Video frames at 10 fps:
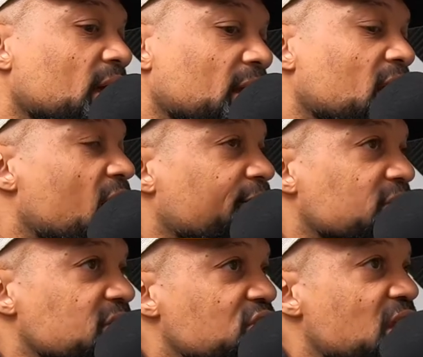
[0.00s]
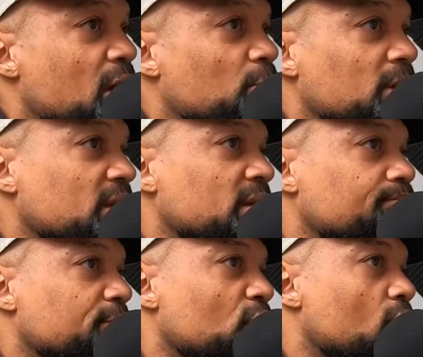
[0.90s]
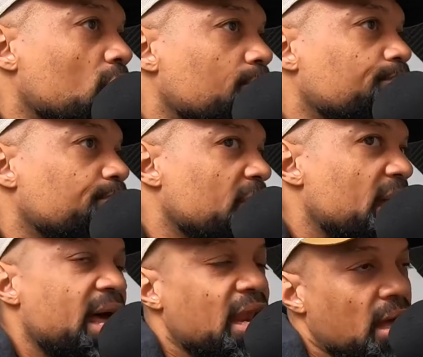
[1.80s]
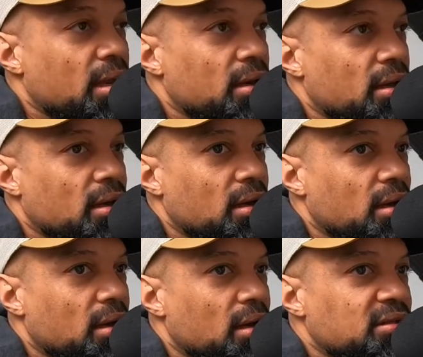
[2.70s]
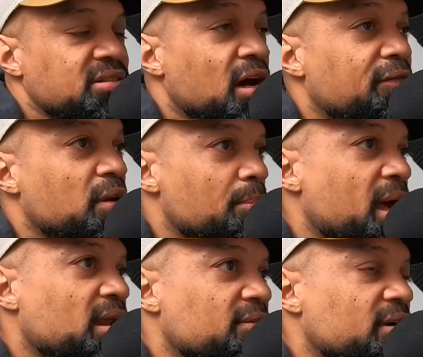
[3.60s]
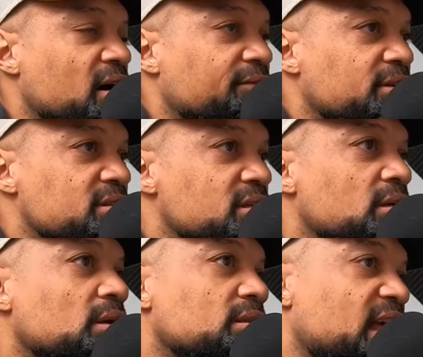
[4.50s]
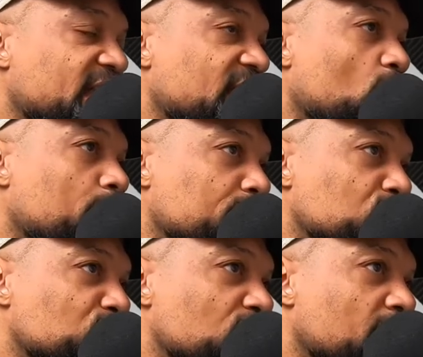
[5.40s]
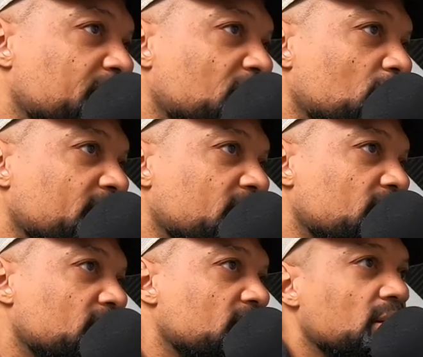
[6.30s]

in a conference that's not really, you know, an an a, a tough competitive conference that can help boost you up a little bit,